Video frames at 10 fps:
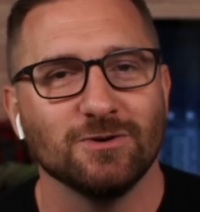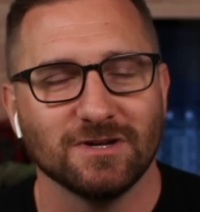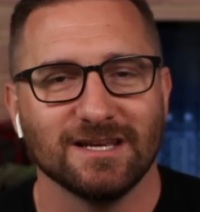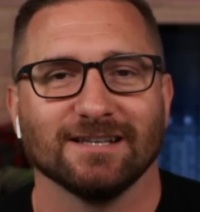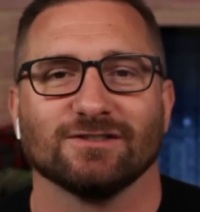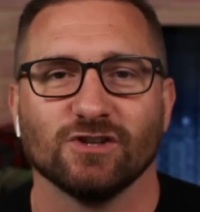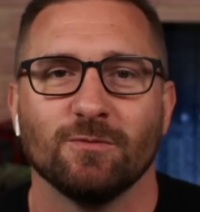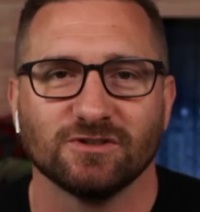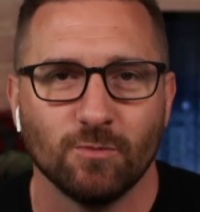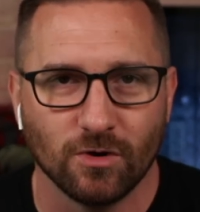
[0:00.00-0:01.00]
you can get so
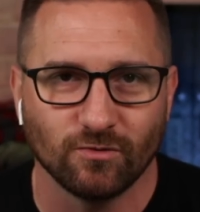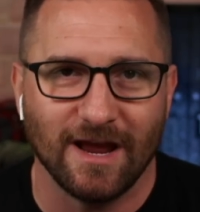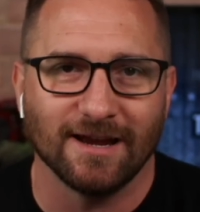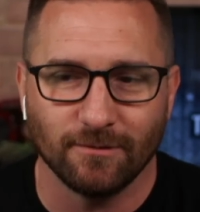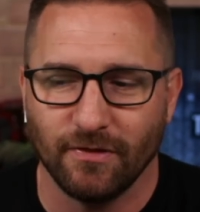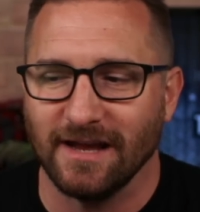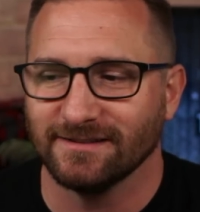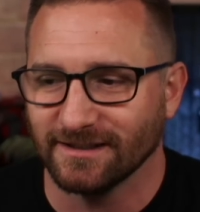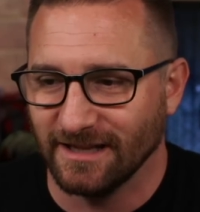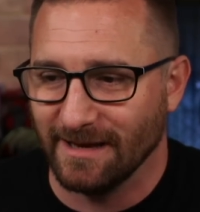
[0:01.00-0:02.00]
much more rain
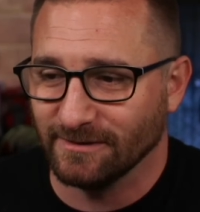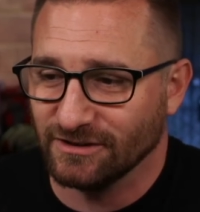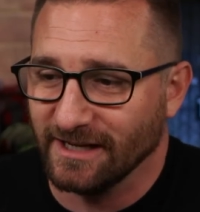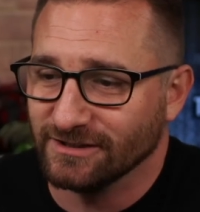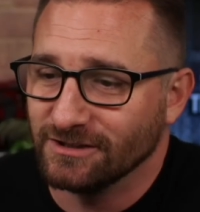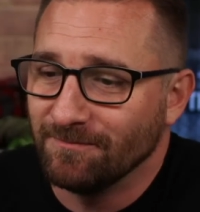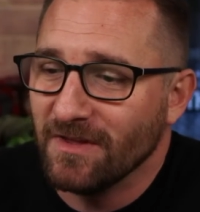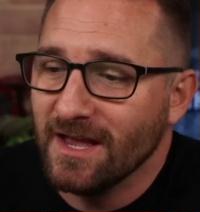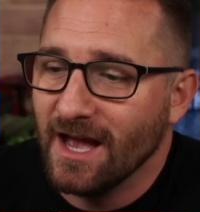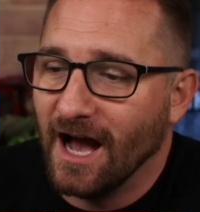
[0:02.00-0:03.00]
thanks to climate change.
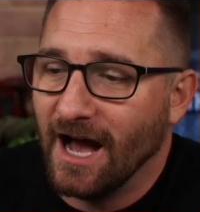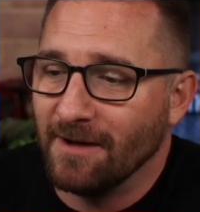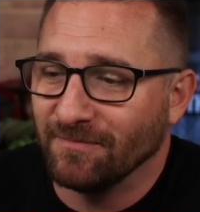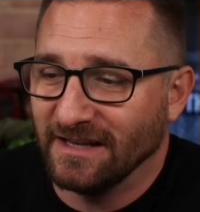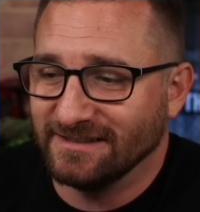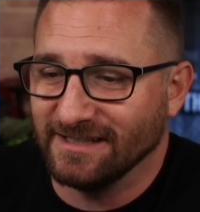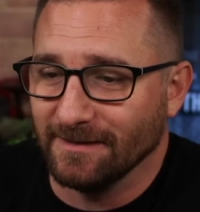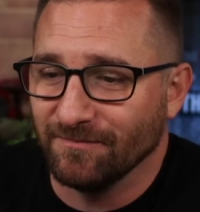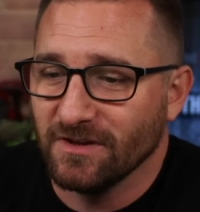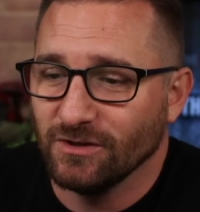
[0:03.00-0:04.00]
Um, let's
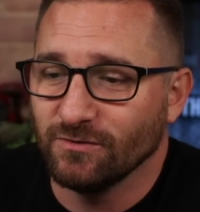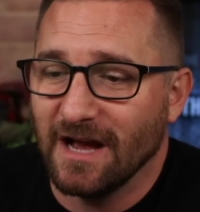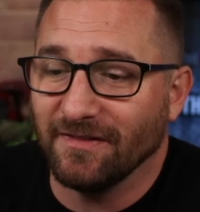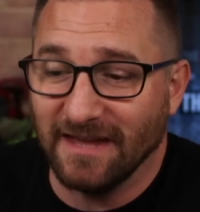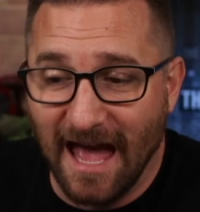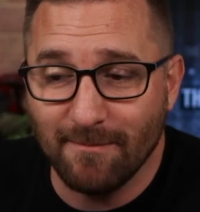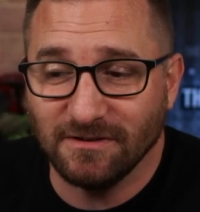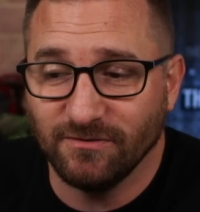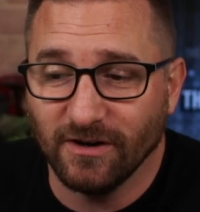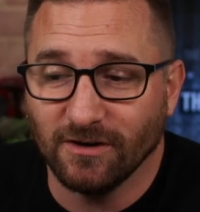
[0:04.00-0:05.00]
see. You've got the
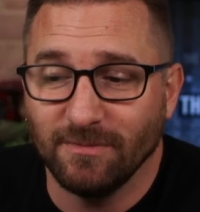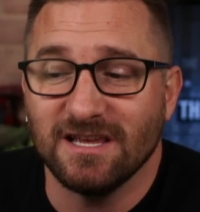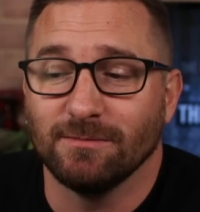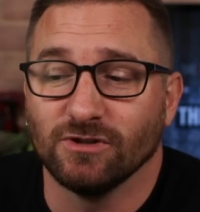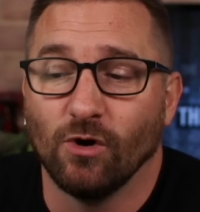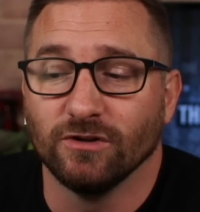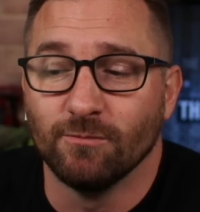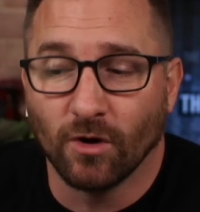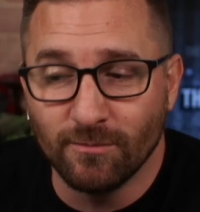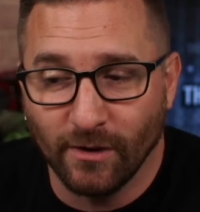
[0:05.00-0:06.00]
atmosphere being able to
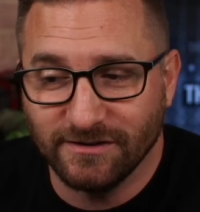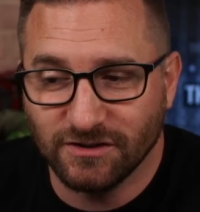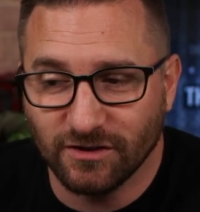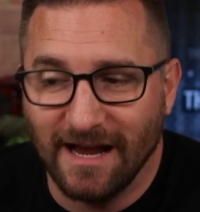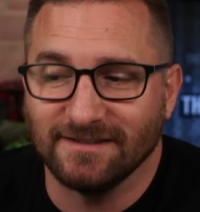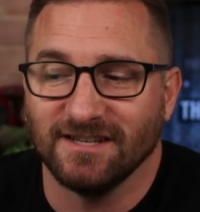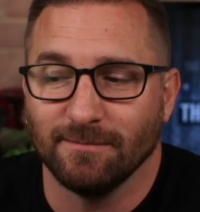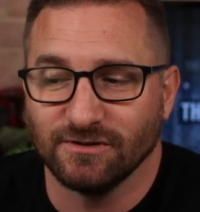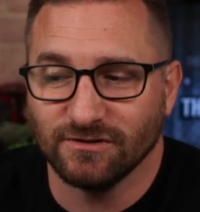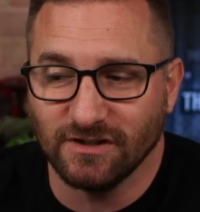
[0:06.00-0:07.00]
hold more moisture as
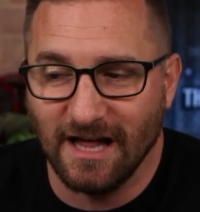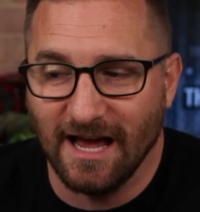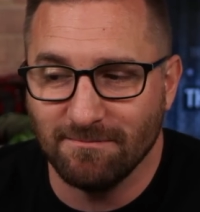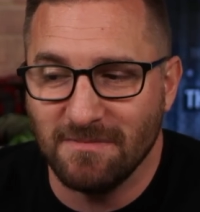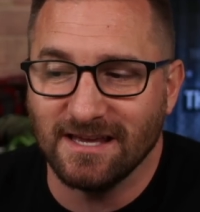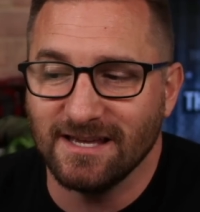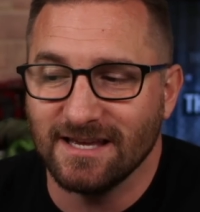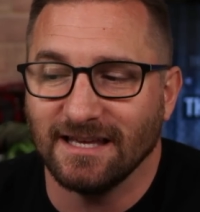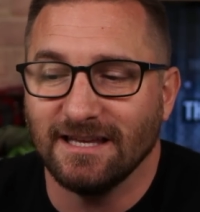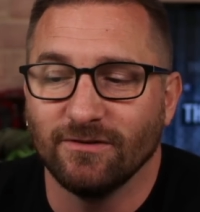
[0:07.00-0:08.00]
temperatures climb, making it